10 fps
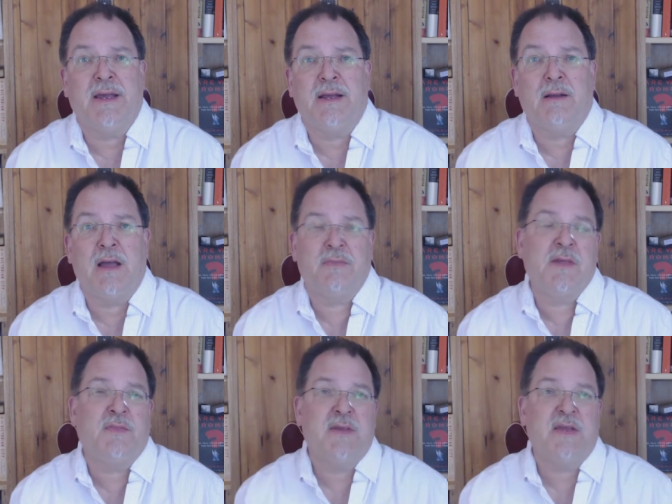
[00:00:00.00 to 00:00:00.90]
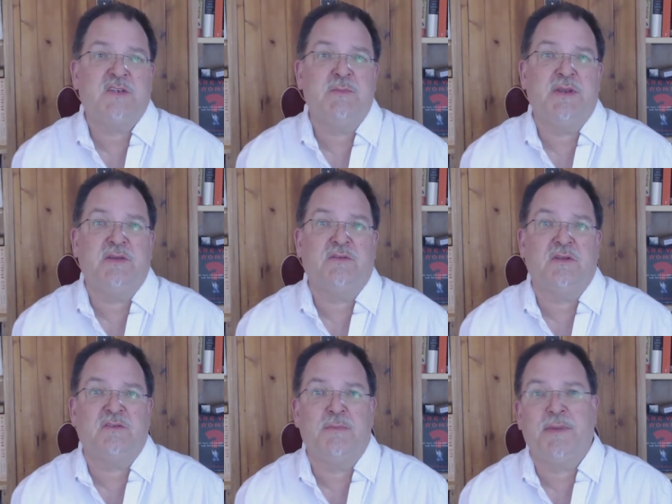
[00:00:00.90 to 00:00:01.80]
uh, I think the estimate is
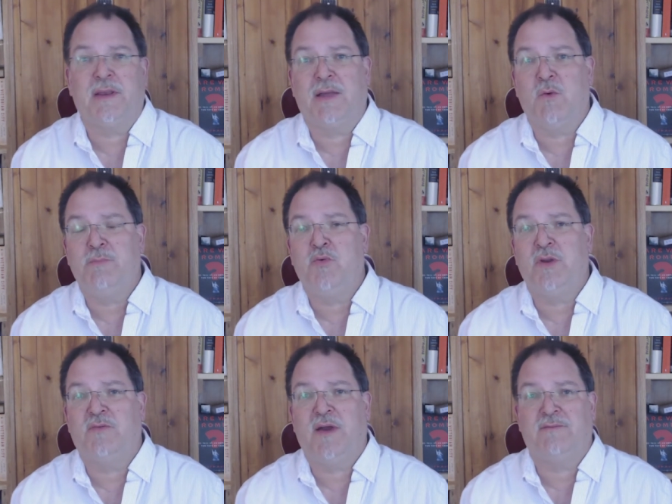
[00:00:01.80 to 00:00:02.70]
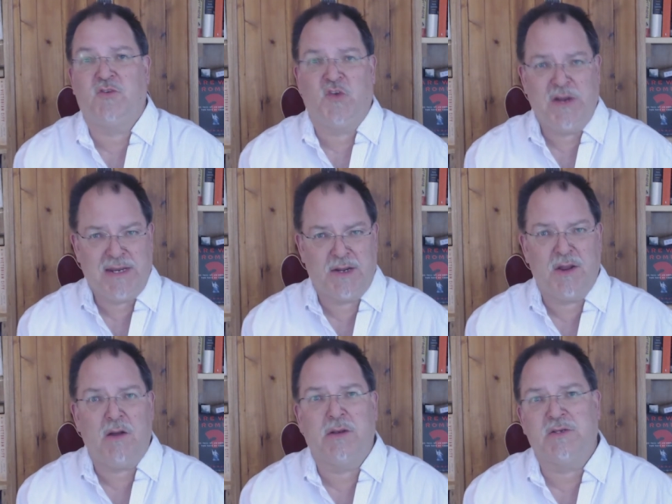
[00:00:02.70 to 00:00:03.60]
that something like one point five trillion
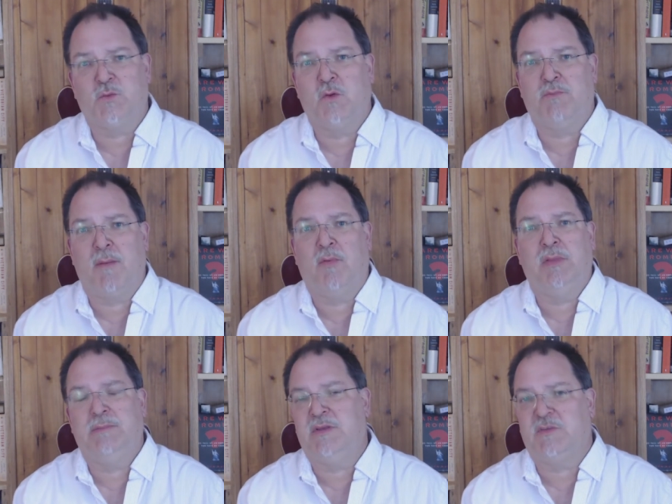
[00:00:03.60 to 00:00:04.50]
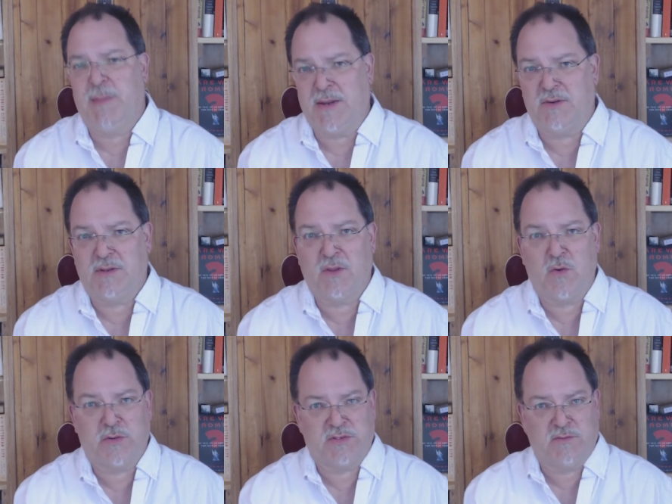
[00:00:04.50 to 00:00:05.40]
dollars will probably be spent during the
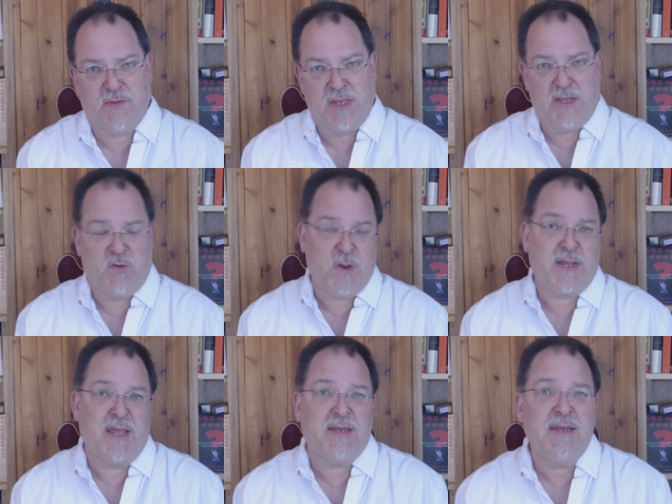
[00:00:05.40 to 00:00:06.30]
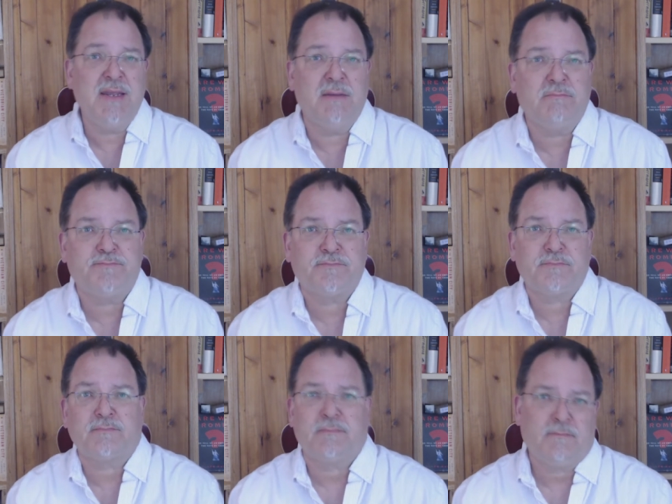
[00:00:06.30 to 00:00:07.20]
course of twenty eighteen
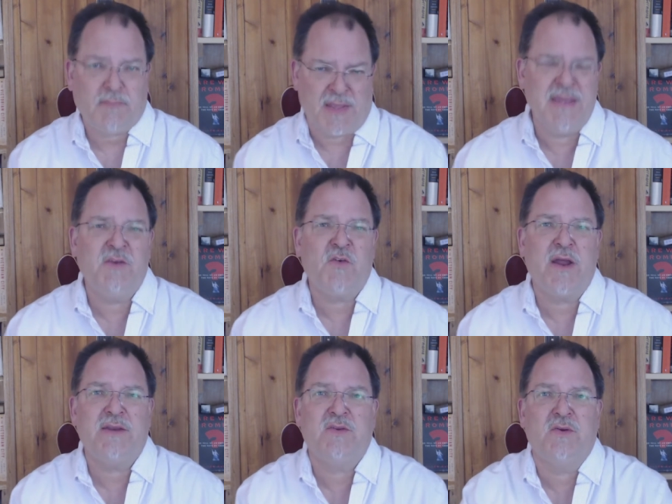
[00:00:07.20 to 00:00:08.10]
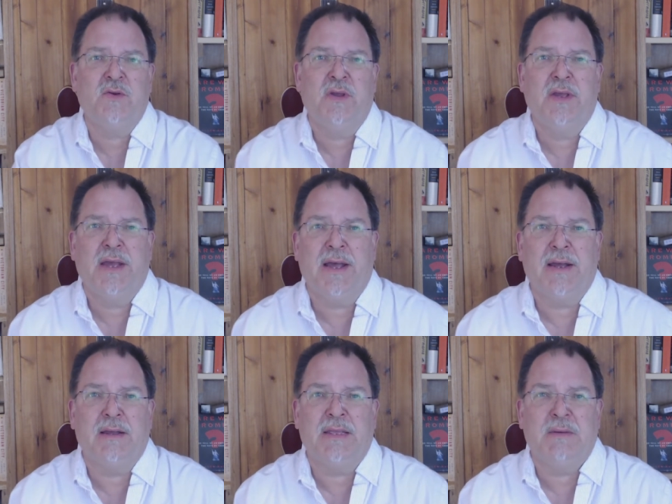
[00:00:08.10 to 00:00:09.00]
in trying to,
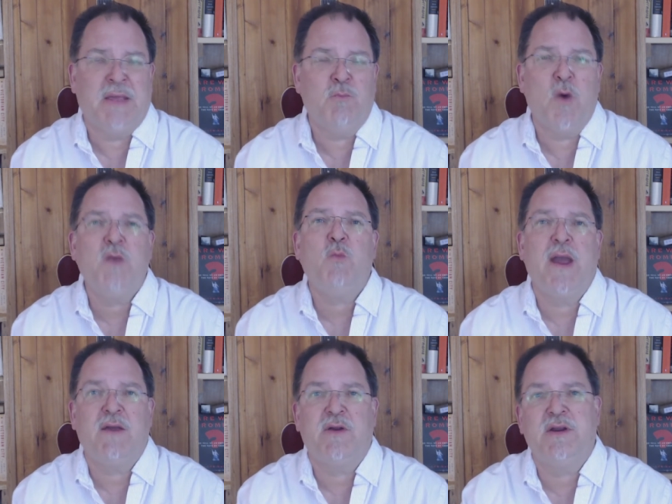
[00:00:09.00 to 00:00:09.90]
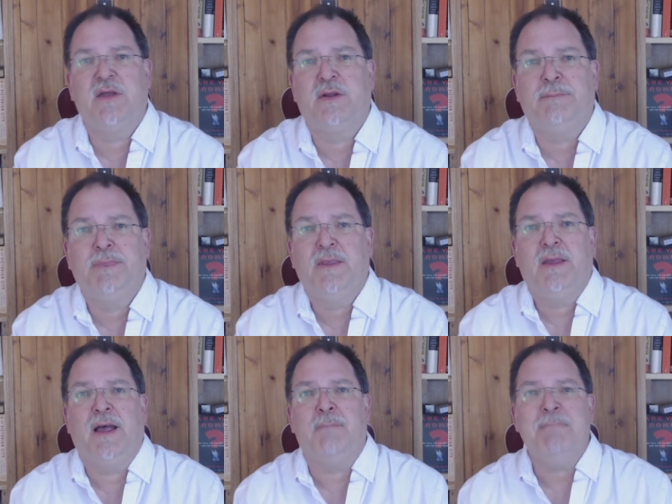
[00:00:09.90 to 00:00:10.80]
uh, in, in one way or another,
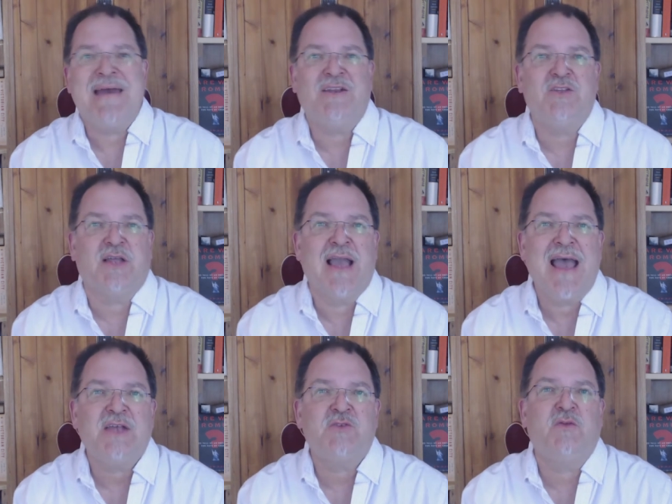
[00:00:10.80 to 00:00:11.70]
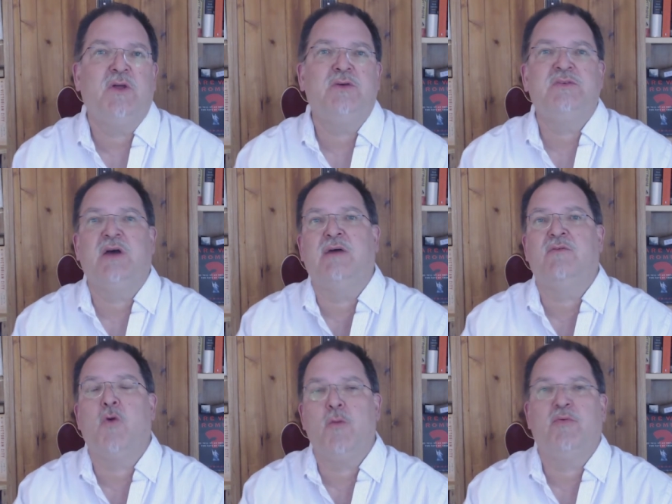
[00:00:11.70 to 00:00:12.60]
uh, manage the cash flows
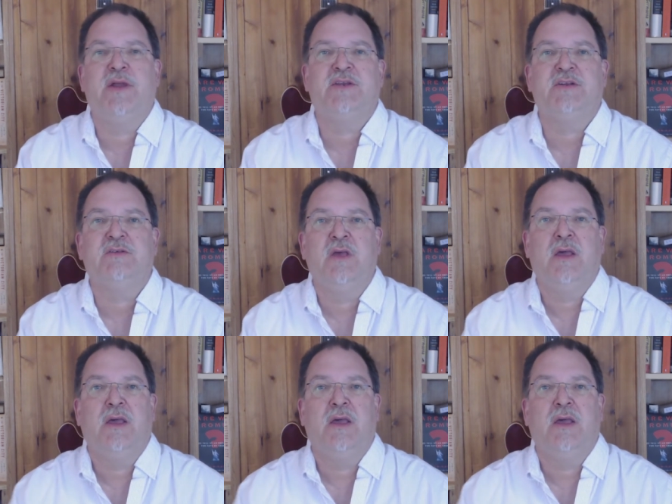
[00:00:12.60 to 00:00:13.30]
of corporations